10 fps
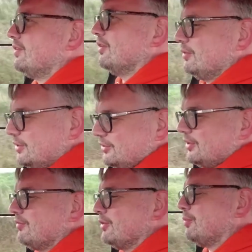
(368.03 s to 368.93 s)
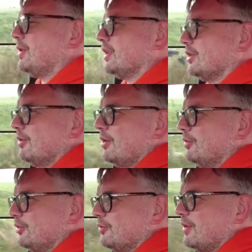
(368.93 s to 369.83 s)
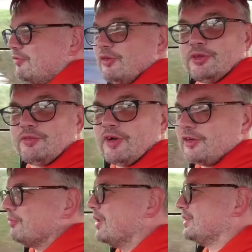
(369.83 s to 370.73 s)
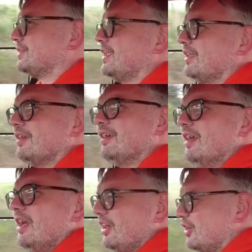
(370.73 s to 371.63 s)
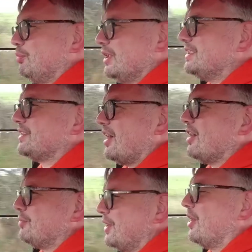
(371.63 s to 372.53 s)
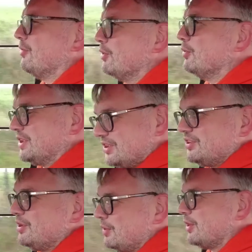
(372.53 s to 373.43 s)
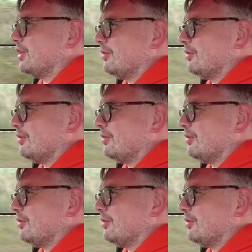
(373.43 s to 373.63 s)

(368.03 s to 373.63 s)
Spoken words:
So we're just driving uphill at the moment, doing about 45 miles an hour. Got a police car behind me, which is typical.